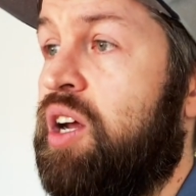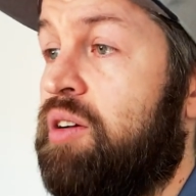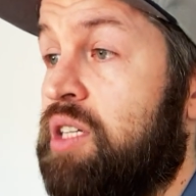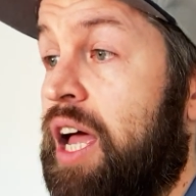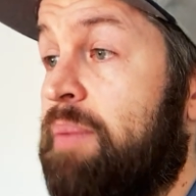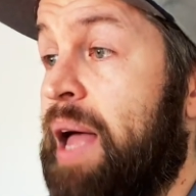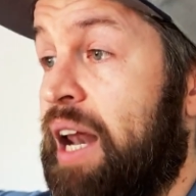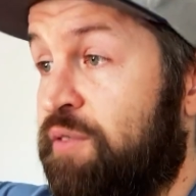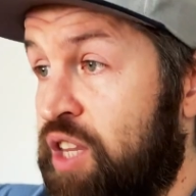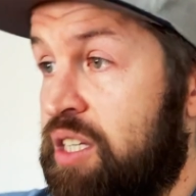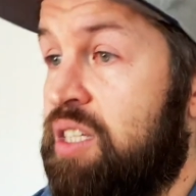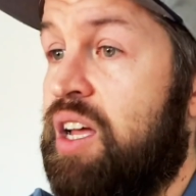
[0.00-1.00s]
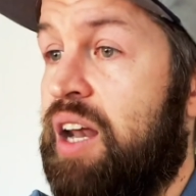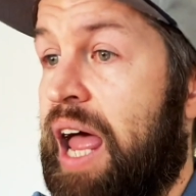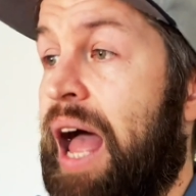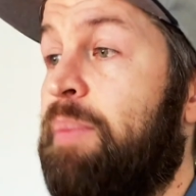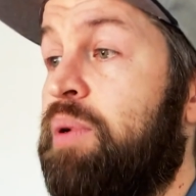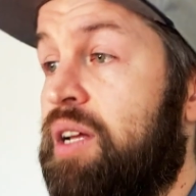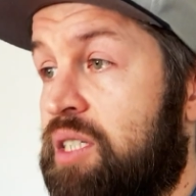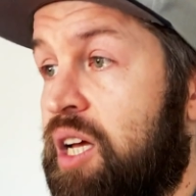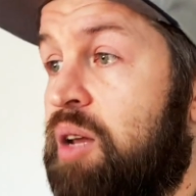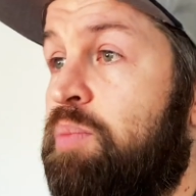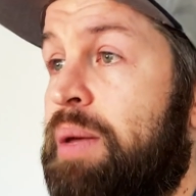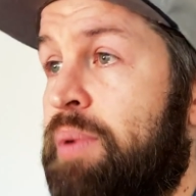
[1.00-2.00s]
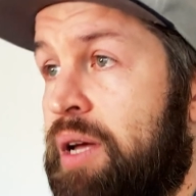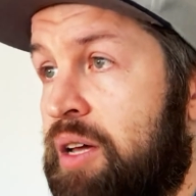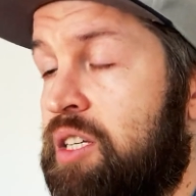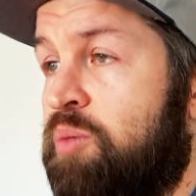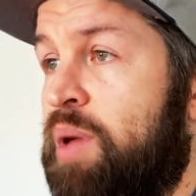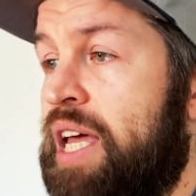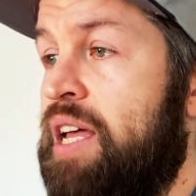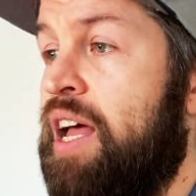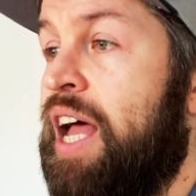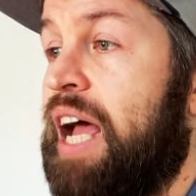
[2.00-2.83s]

I was like, man, if this is going to happen, it's going to be because of me.